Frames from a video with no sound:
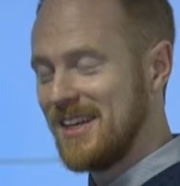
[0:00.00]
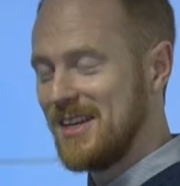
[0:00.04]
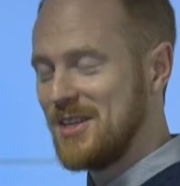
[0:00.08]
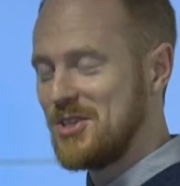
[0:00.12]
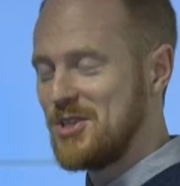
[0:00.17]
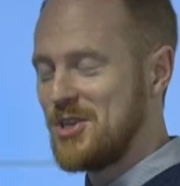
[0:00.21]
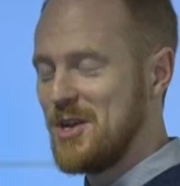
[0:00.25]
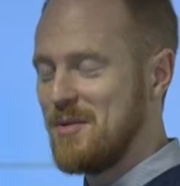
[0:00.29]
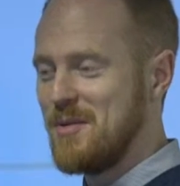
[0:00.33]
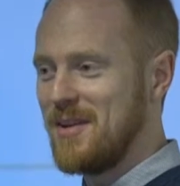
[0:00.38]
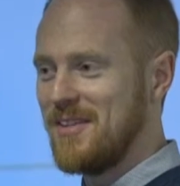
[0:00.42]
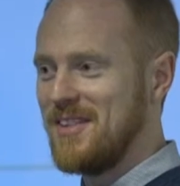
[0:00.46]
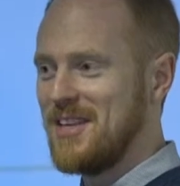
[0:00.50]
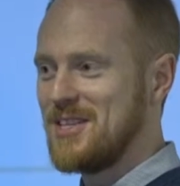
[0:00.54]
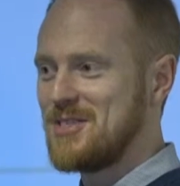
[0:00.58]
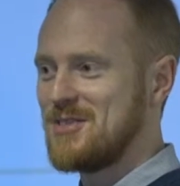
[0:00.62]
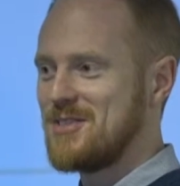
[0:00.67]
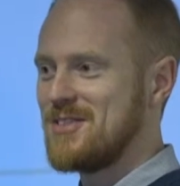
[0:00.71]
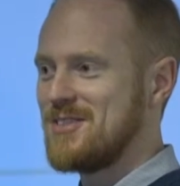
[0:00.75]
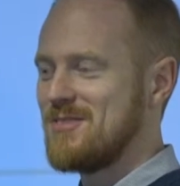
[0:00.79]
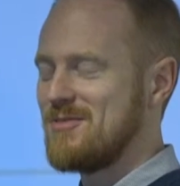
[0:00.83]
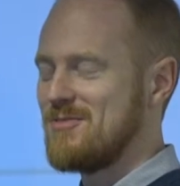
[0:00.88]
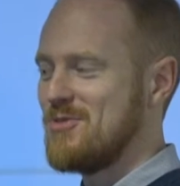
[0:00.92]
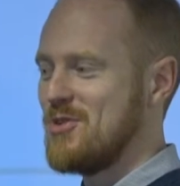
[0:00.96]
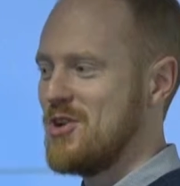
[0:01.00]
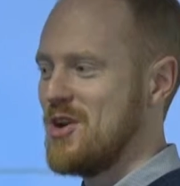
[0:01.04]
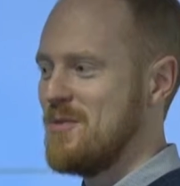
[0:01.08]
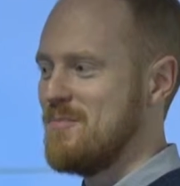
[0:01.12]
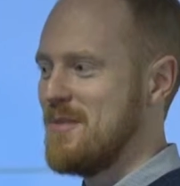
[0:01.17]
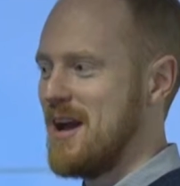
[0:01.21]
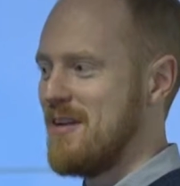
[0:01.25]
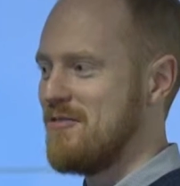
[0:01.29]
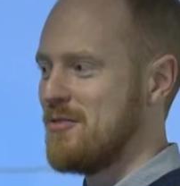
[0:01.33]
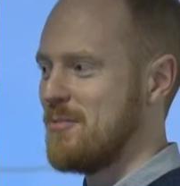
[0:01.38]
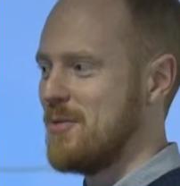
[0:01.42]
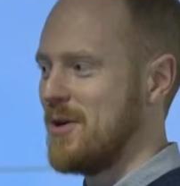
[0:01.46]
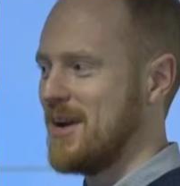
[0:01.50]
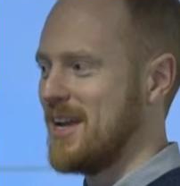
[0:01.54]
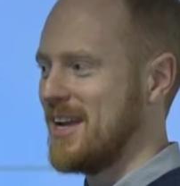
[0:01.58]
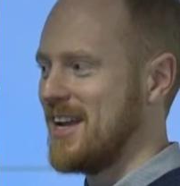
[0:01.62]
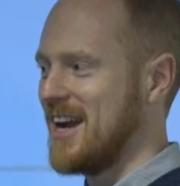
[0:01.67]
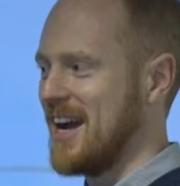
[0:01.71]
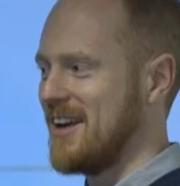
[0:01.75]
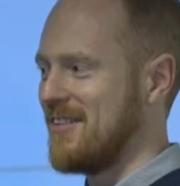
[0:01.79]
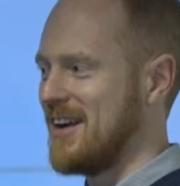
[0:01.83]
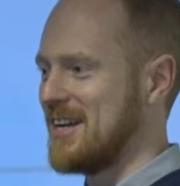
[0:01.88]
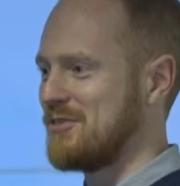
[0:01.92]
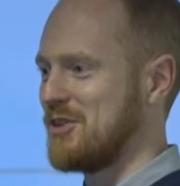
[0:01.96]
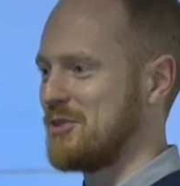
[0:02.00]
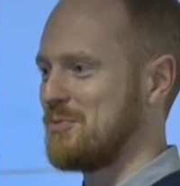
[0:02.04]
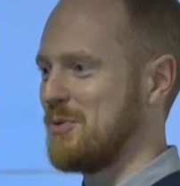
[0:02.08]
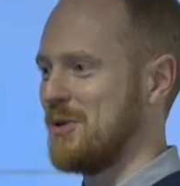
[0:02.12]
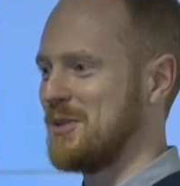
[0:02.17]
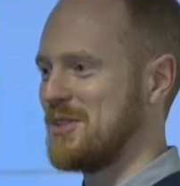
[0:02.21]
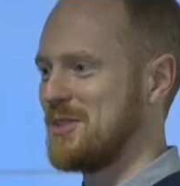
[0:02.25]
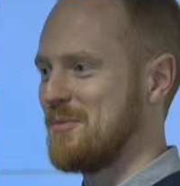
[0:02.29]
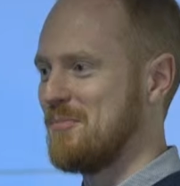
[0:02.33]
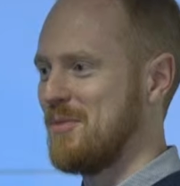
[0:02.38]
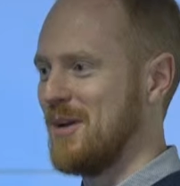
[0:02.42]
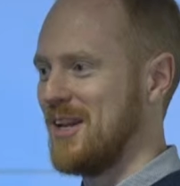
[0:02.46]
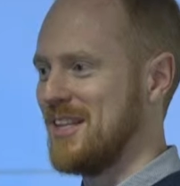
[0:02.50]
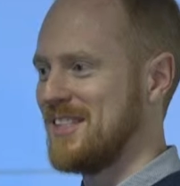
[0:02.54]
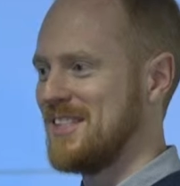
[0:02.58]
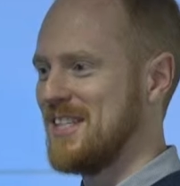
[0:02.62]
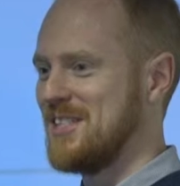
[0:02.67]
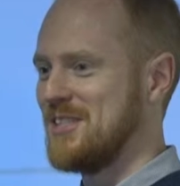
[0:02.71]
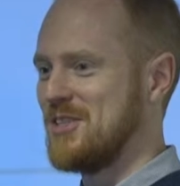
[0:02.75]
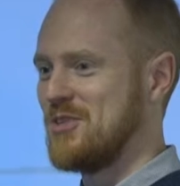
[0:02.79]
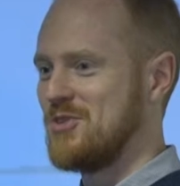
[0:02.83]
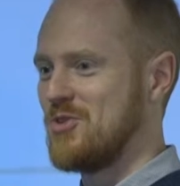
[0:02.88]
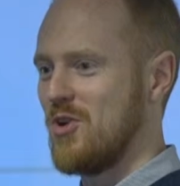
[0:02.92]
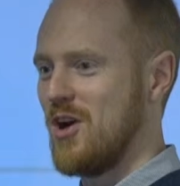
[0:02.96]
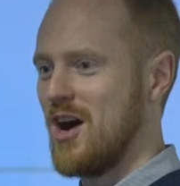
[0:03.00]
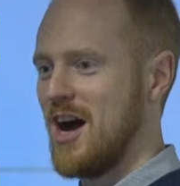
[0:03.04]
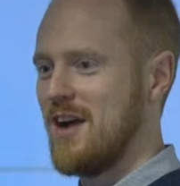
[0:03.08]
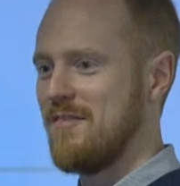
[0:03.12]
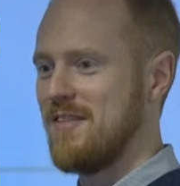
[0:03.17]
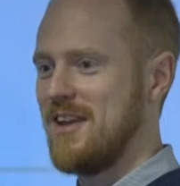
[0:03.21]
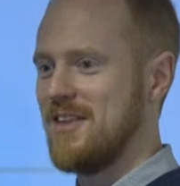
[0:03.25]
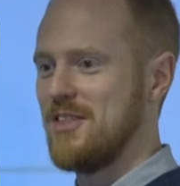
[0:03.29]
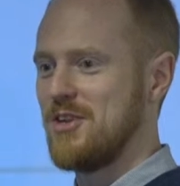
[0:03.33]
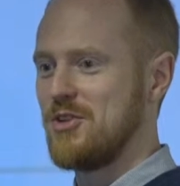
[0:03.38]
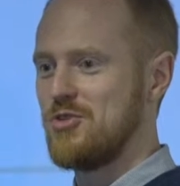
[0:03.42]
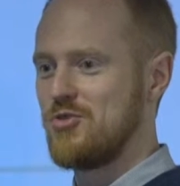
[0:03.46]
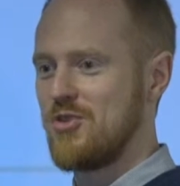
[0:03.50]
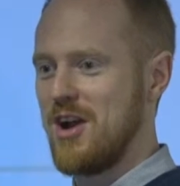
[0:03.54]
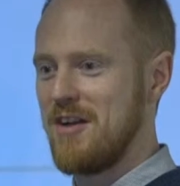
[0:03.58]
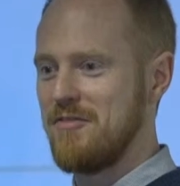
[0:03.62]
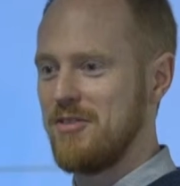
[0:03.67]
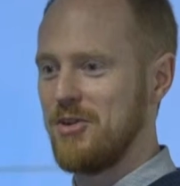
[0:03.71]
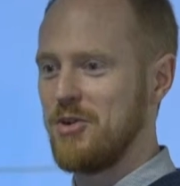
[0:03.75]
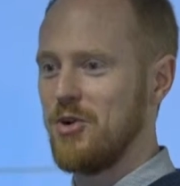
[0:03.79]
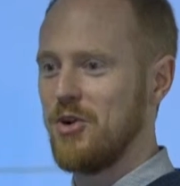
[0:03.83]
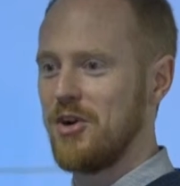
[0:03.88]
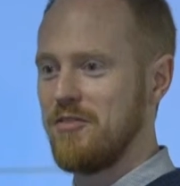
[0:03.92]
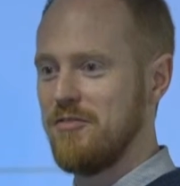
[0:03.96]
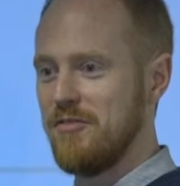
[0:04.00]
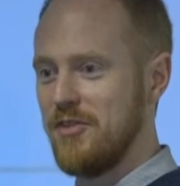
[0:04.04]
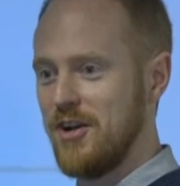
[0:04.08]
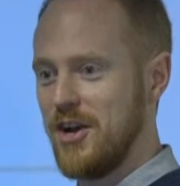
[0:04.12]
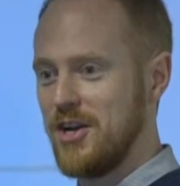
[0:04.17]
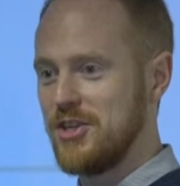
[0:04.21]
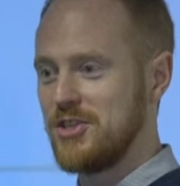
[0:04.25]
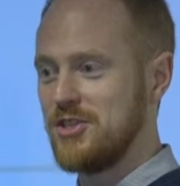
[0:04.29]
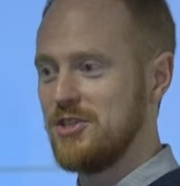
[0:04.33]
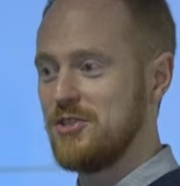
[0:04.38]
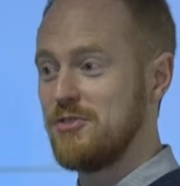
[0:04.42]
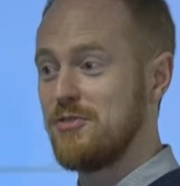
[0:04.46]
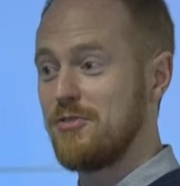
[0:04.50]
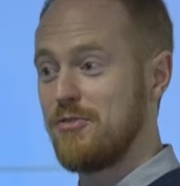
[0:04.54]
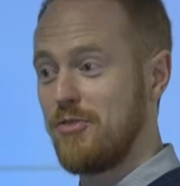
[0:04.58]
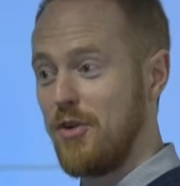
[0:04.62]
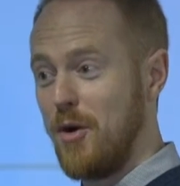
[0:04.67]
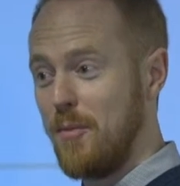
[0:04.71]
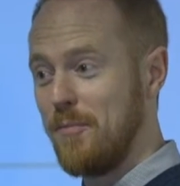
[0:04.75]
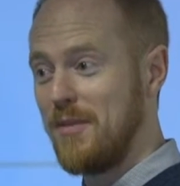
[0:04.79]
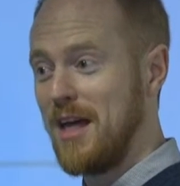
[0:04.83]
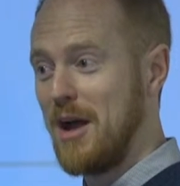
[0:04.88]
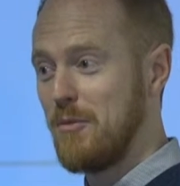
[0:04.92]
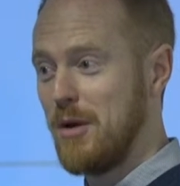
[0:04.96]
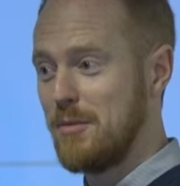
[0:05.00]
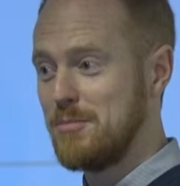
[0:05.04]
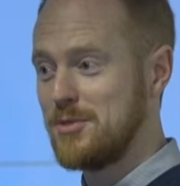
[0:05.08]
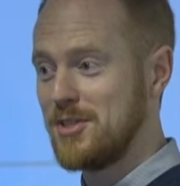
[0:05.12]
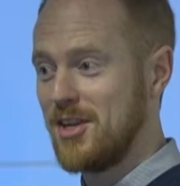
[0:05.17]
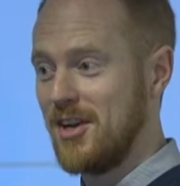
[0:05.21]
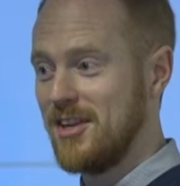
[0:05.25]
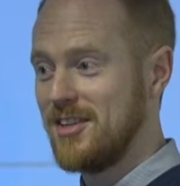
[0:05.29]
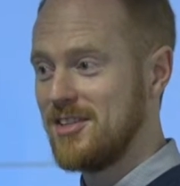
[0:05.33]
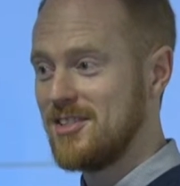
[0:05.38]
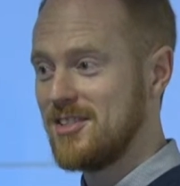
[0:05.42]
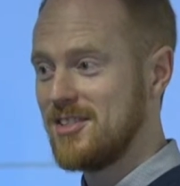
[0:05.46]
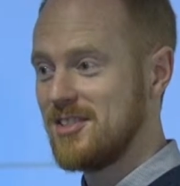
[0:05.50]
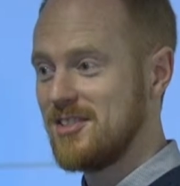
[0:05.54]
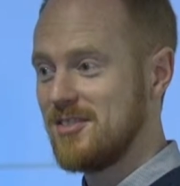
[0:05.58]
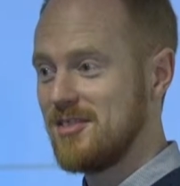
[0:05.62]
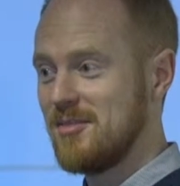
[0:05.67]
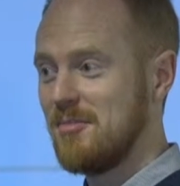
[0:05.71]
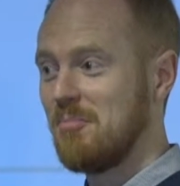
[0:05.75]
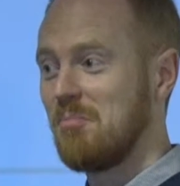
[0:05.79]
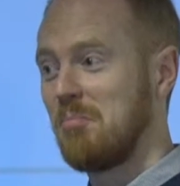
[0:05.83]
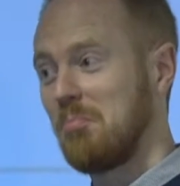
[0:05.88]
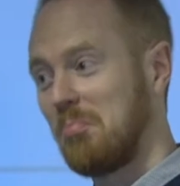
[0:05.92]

assuming in this room everybody kind of has responsibility to drive either traffic or conversions from that website.